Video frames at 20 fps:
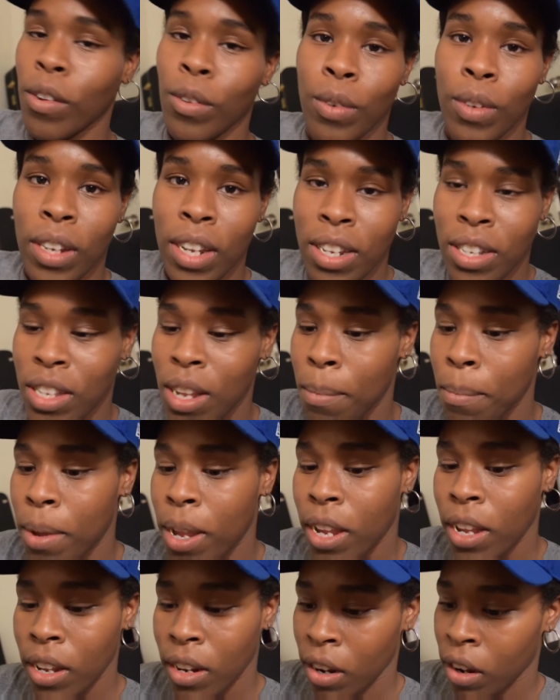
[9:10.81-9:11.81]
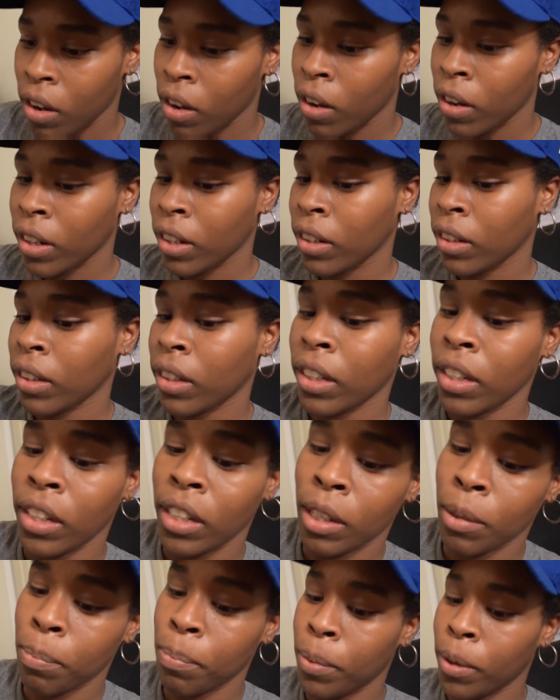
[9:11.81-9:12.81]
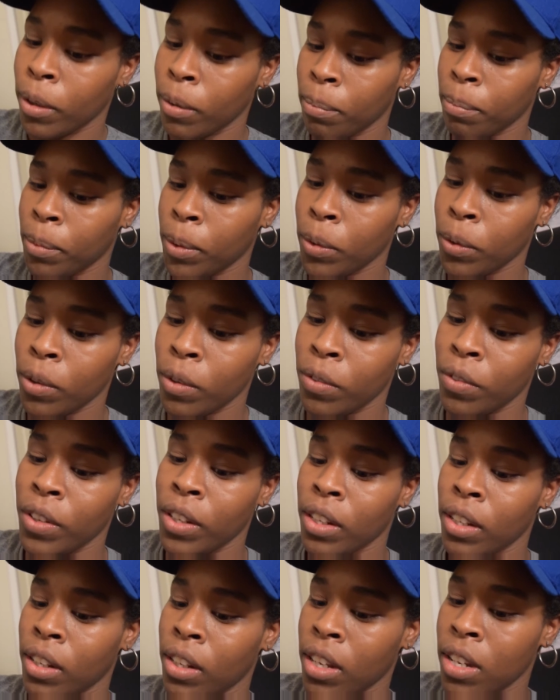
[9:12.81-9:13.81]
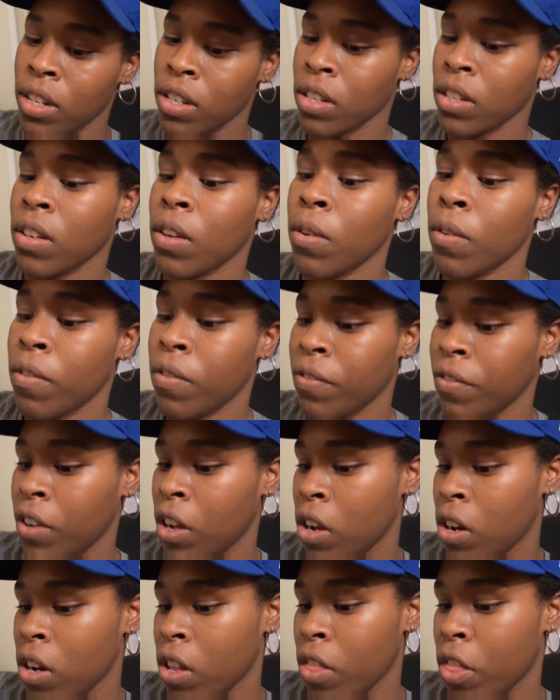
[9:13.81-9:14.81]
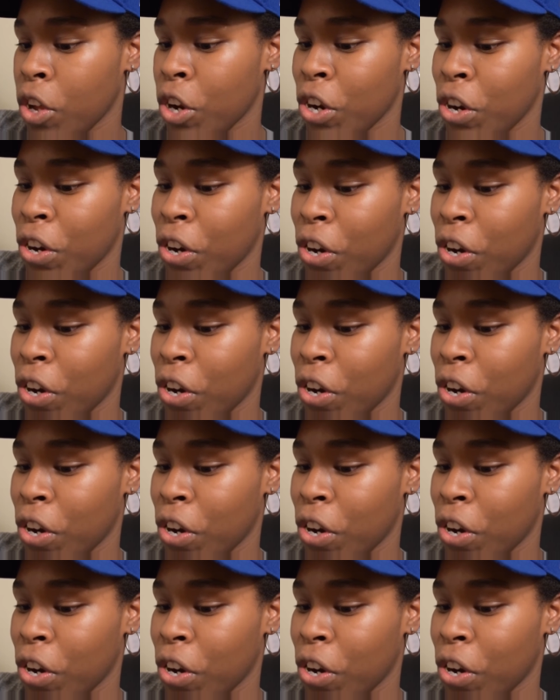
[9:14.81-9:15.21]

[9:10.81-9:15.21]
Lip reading: But let's not make it harder, keep on moving, let's go farther,